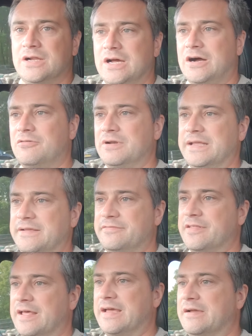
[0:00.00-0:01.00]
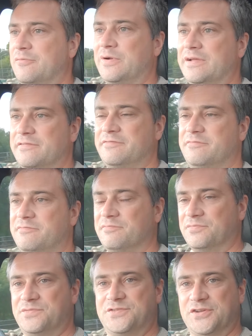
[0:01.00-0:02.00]
I'll leave there with
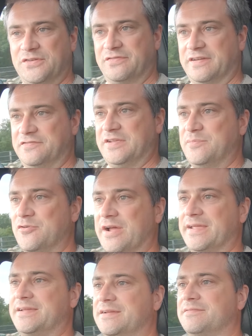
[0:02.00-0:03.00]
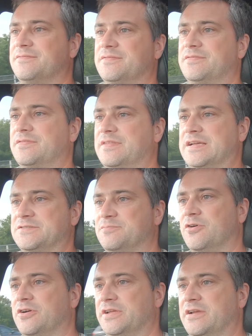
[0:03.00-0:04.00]
250 brake. That's
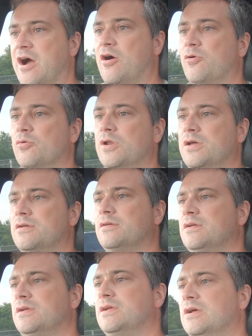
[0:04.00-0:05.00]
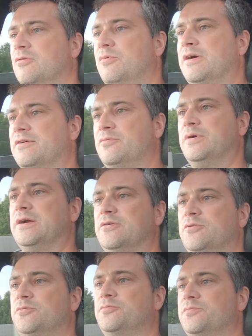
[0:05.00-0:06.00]
my goal. Whether
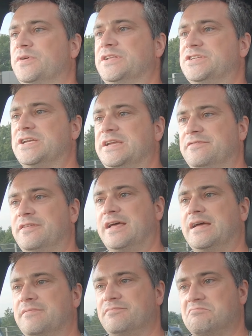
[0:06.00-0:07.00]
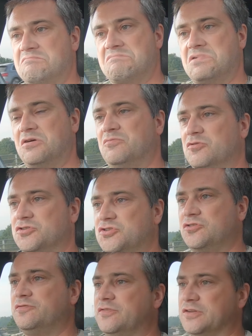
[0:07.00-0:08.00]
we'll achieve that, I'm not
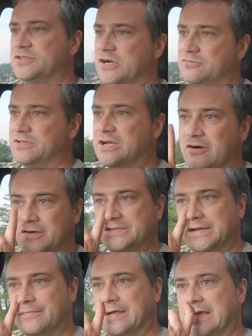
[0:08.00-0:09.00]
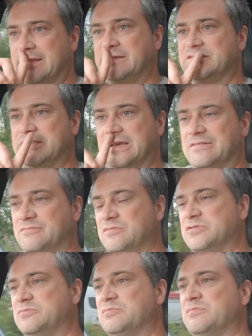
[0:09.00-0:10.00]
sure. I've not told the guys up there. That's
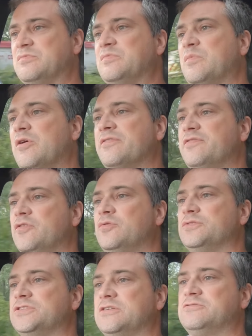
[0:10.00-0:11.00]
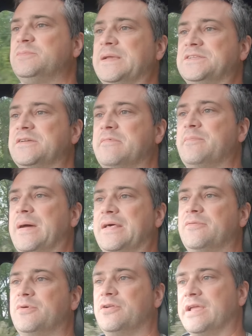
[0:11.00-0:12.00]
that's my thoughts. I'll speak to them about
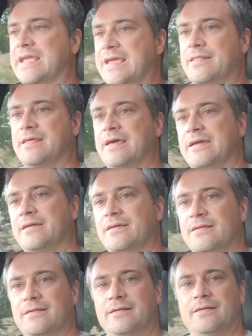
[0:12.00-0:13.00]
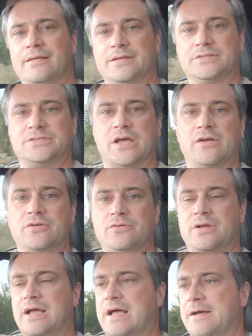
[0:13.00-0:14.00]
it when I get there. So
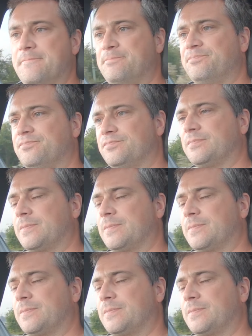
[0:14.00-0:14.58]
um,